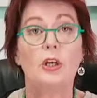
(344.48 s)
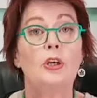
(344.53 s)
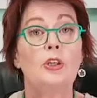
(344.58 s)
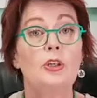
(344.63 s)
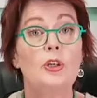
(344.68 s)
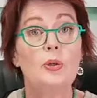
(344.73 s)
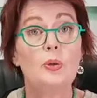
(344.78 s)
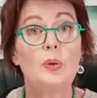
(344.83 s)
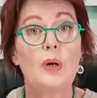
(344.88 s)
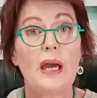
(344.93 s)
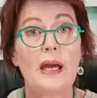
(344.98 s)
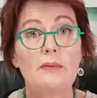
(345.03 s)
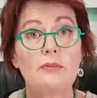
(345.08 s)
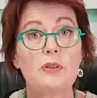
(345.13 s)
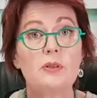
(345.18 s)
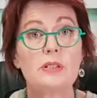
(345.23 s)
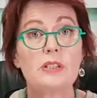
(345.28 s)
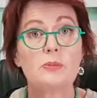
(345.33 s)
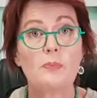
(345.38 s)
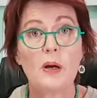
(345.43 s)
You have
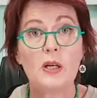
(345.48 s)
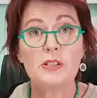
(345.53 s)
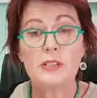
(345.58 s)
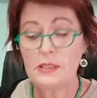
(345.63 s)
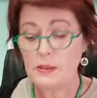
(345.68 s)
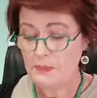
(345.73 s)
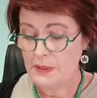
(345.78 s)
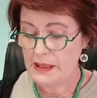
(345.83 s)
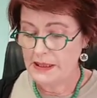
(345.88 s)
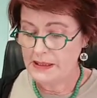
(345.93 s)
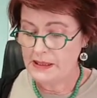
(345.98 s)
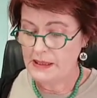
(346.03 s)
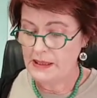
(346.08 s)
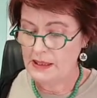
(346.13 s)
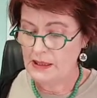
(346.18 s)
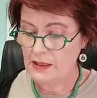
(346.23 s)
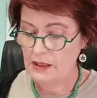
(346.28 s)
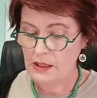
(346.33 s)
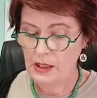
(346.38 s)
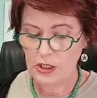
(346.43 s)
a
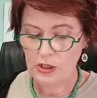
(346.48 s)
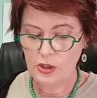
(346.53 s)
responsibility